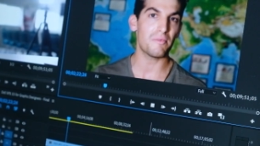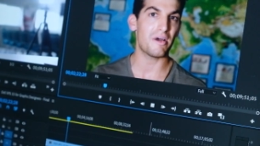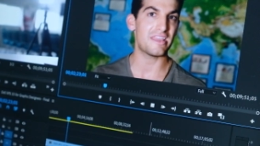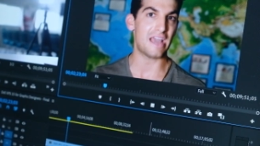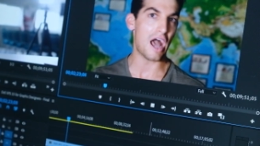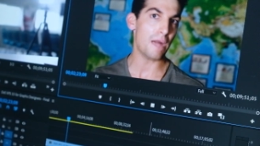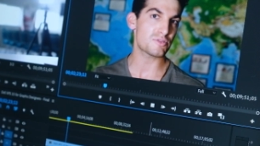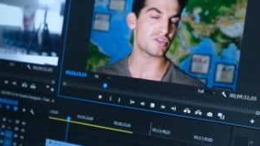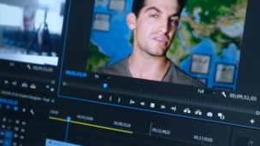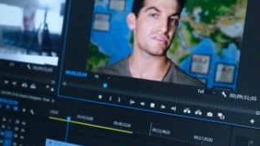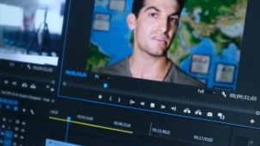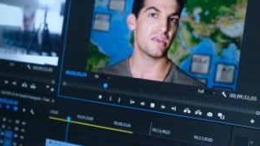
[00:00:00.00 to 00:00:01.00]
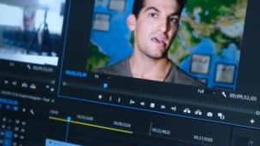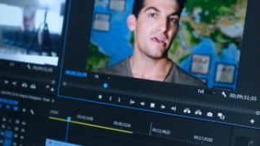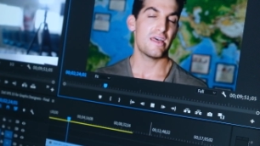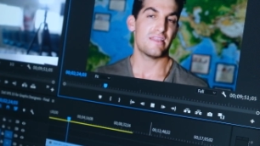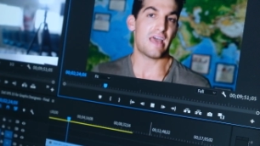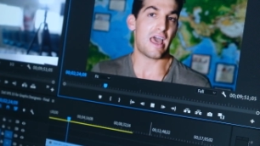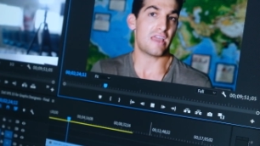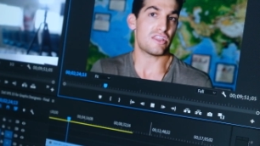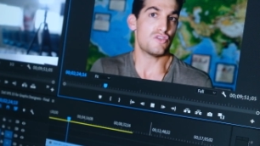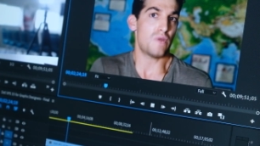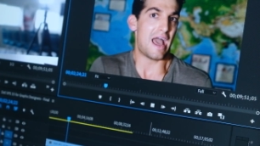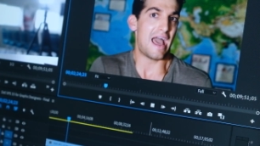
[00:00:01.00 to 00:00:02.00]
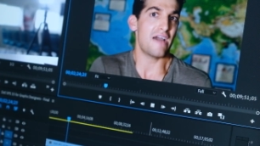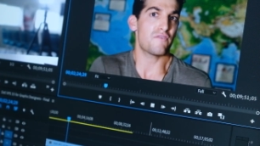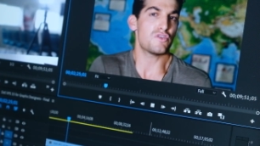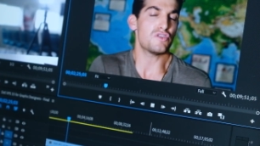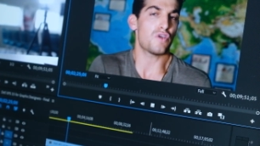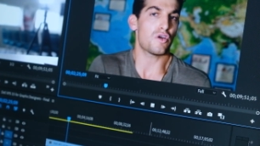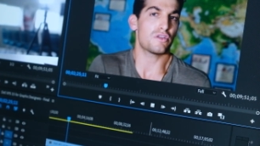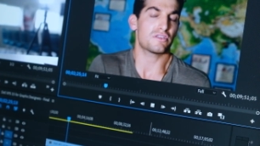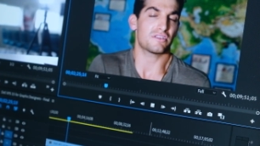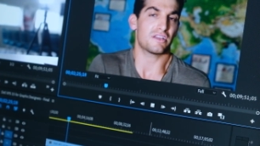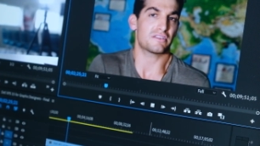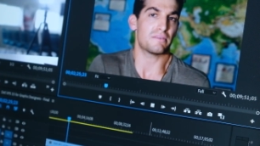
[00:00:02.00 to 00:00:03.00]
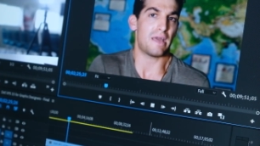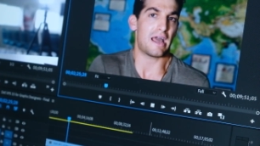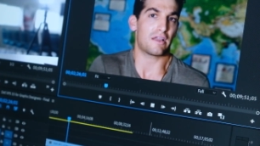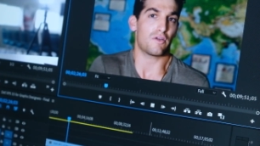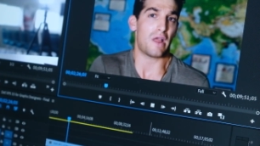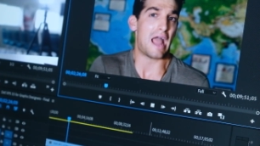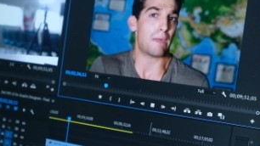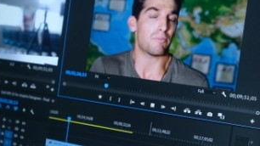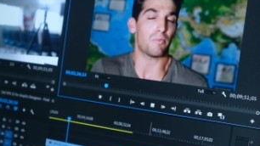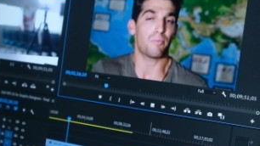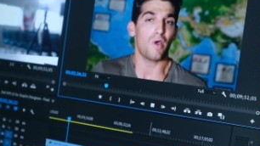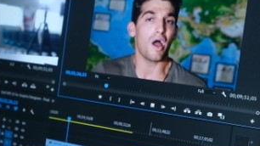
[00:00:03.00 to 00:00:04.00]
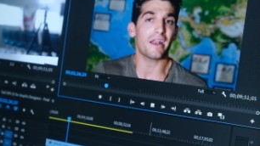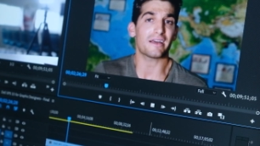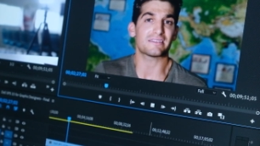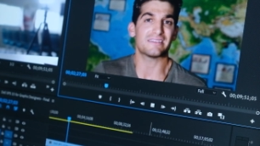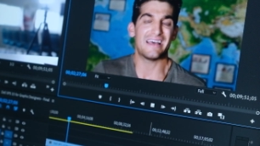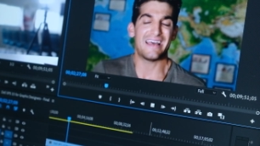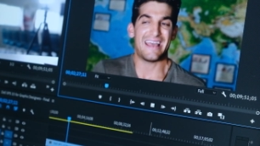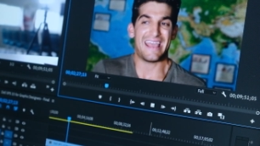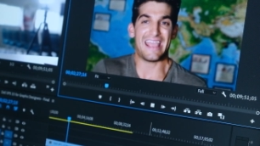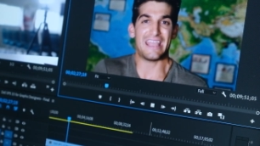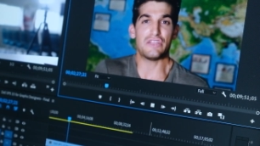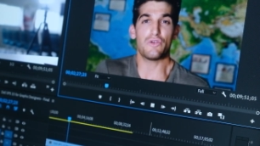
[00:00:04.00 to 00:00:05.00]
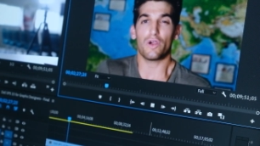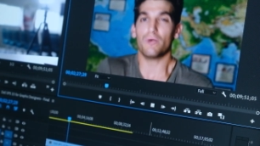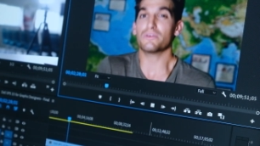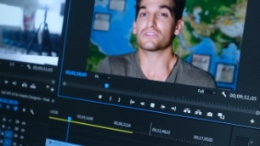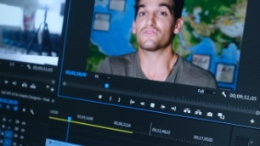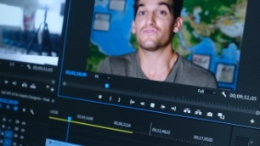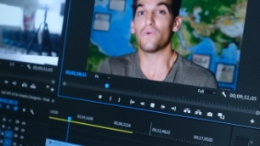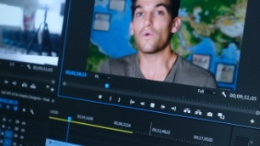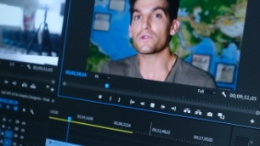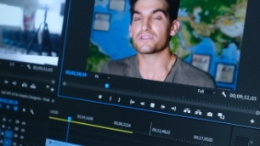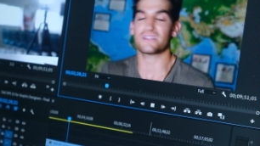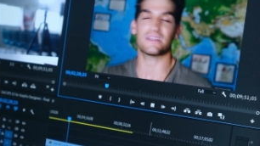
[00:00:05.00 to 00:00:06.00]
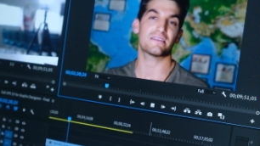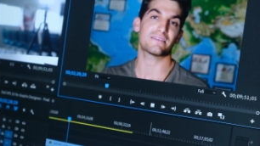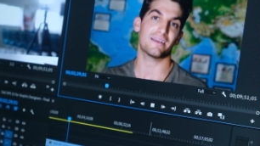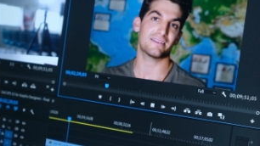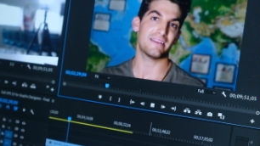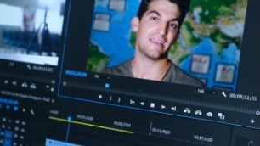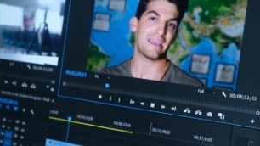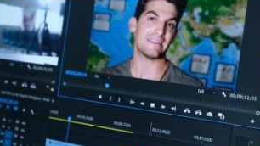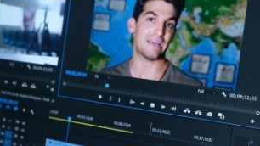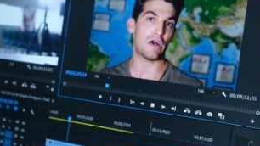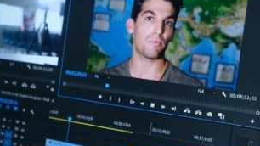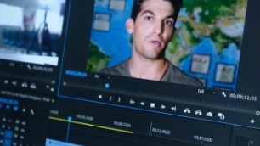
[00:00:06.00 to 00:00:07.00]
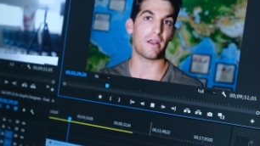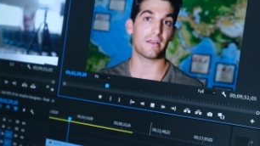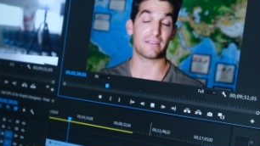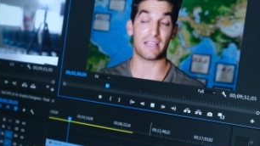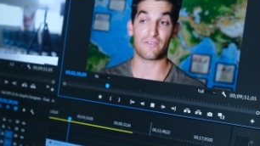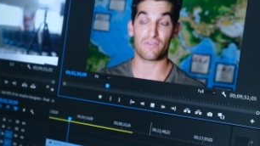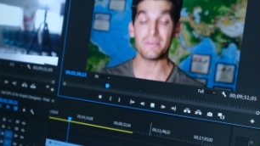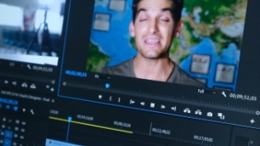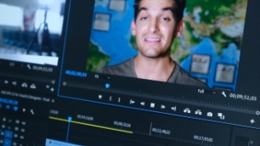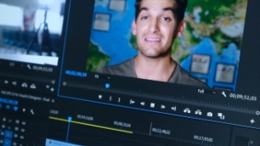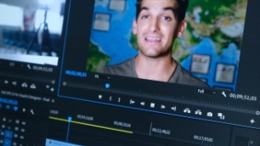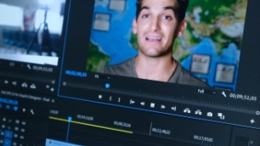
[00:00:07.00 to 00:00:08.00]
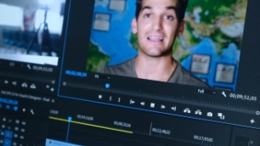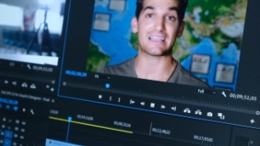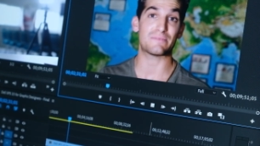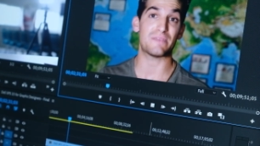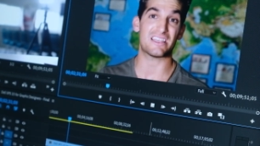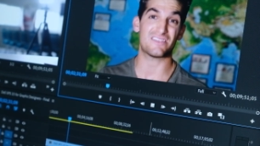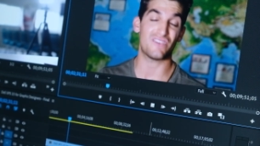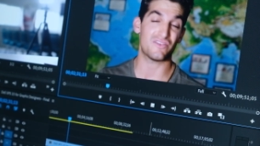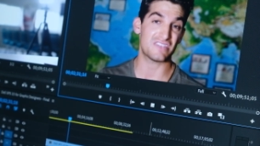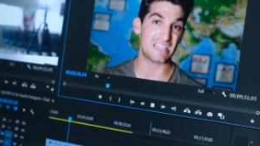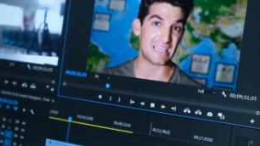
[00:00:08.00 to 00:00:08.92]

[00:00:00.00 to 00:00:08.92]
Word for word: The TUF A fifteen can play back the full quality four K footage in the Premiere Pro timeline with only ninety-five drop frames thanks to its G T X sixteen sixty Ti.